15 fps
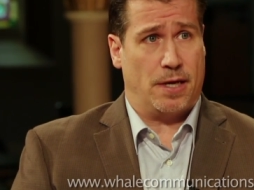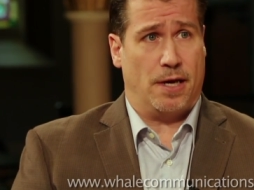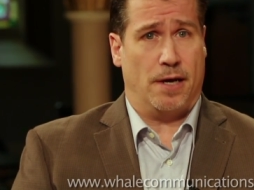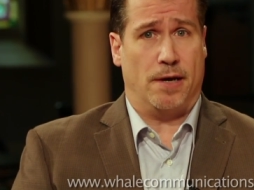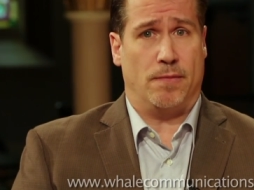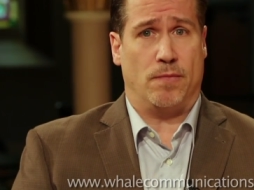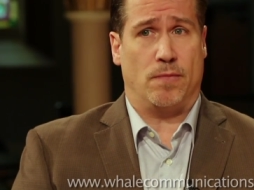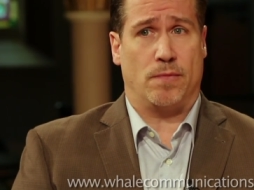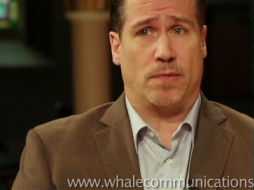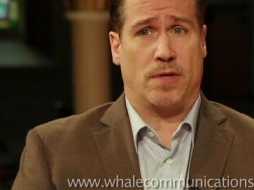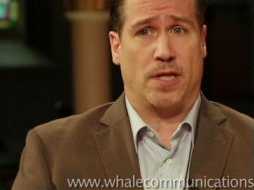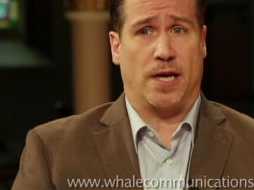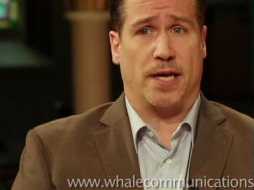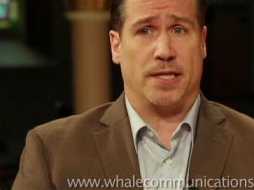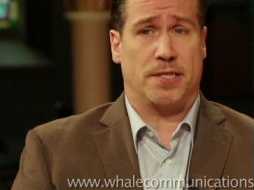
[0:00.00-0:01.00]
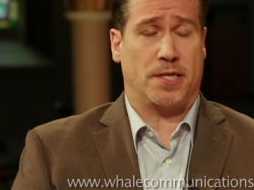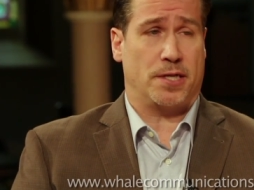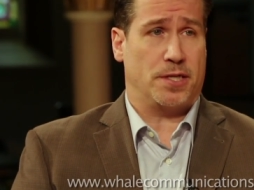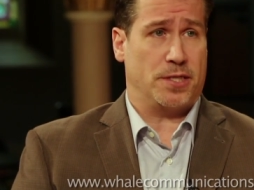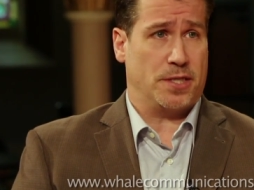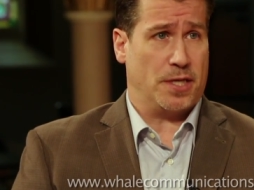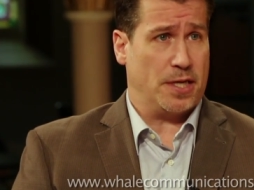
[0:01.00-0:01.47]
Um, clients
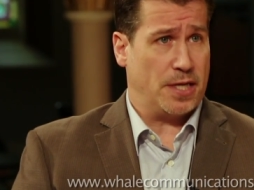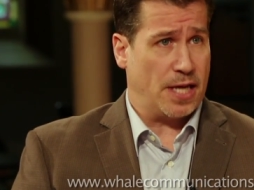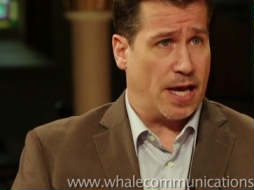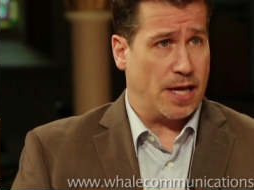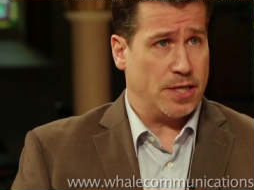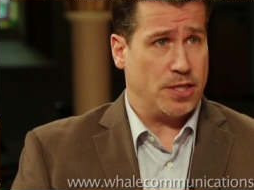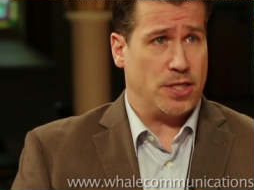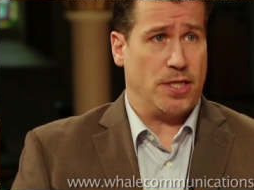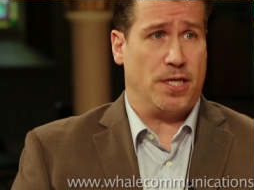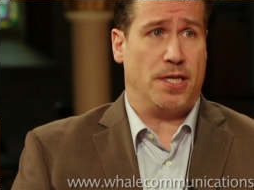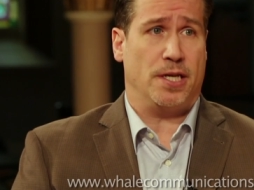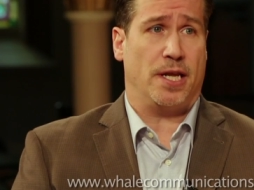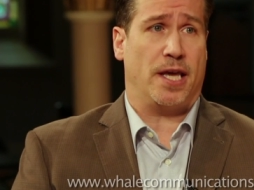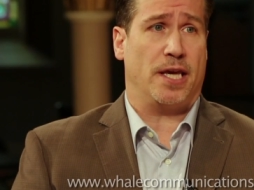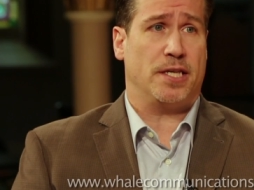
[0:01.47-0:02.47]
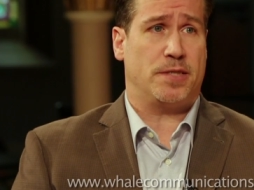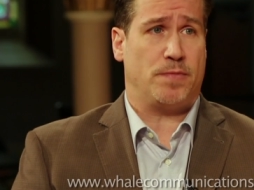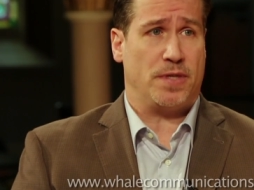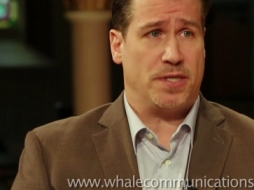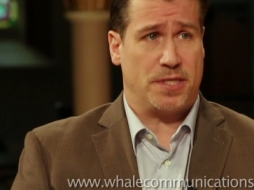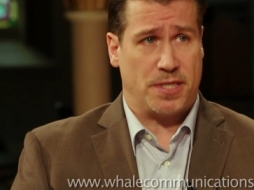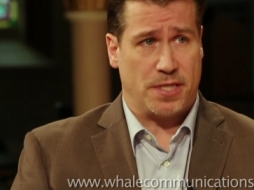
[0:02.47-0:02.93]
such as Hitachi and
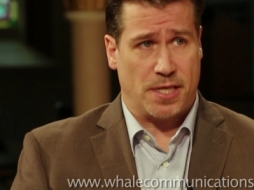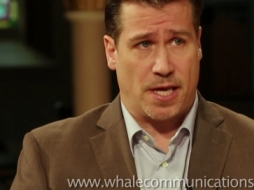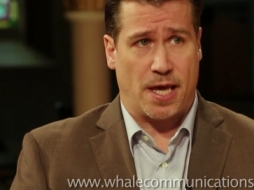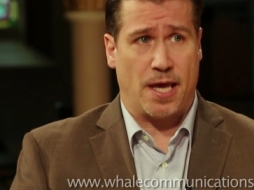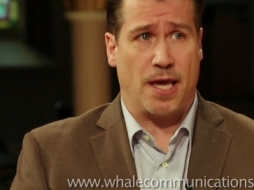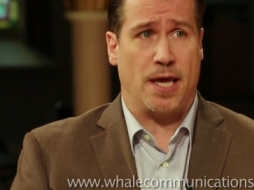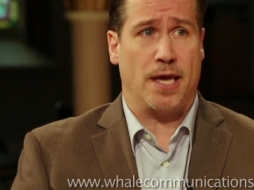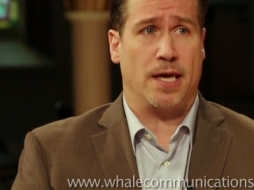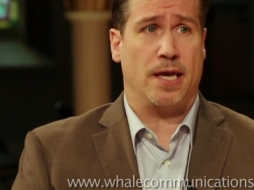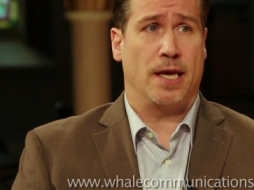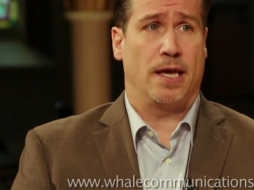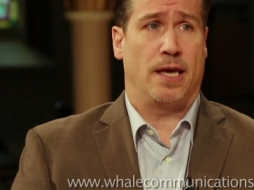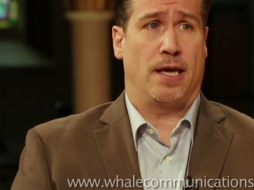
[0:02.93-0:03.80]
ASPCA